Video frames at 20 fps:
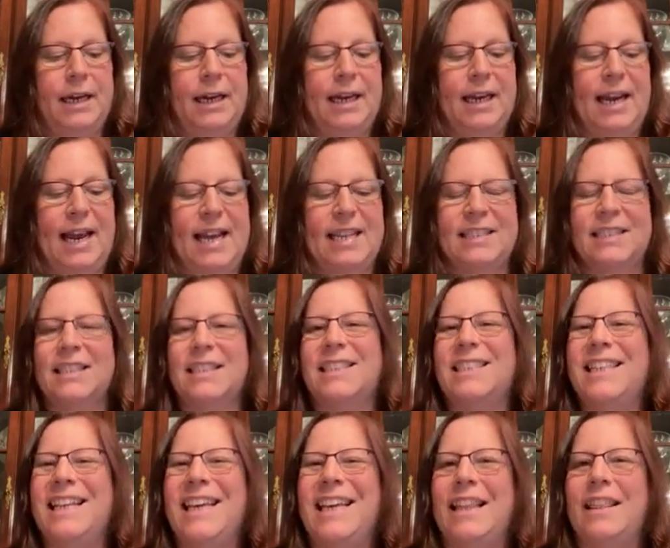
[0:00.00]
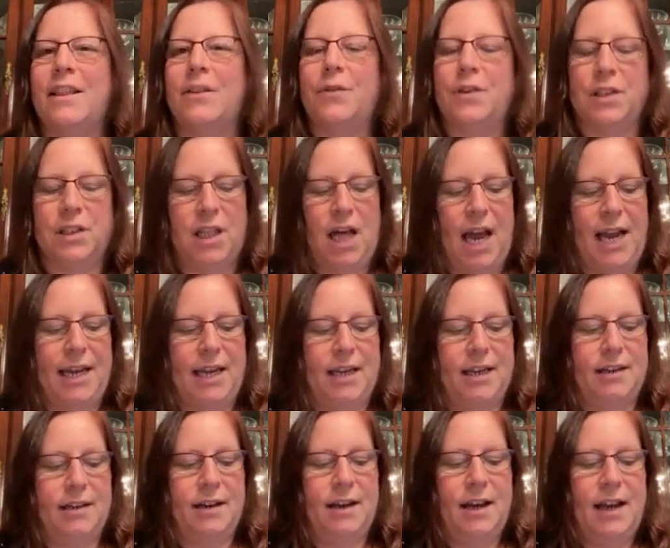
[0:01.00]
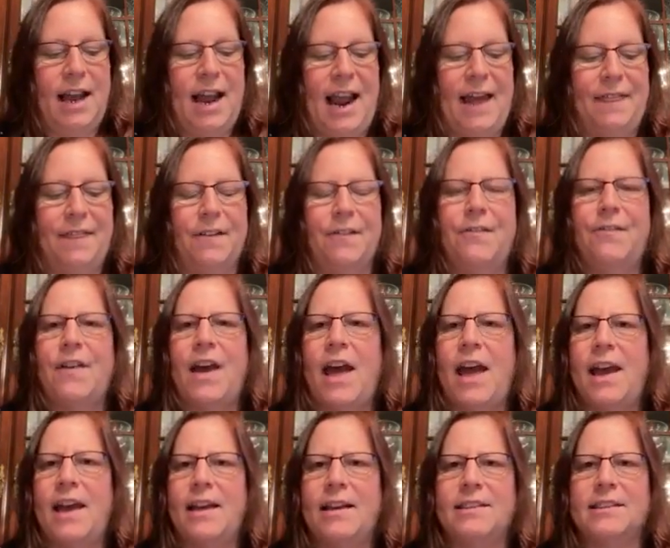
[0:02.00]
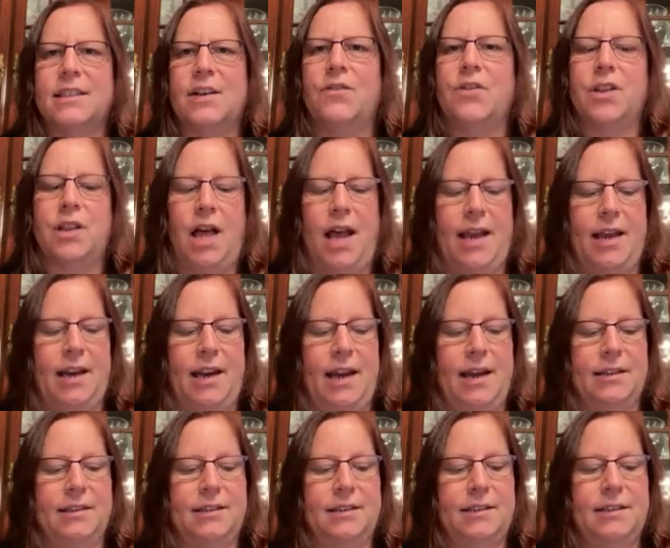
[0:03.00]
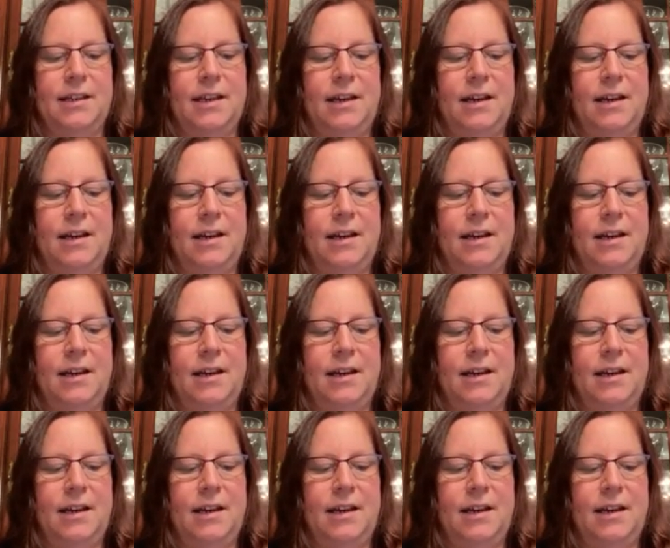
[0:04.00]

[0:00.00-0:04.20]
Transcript: It has the teeth of a lion and the fangs of a lioness.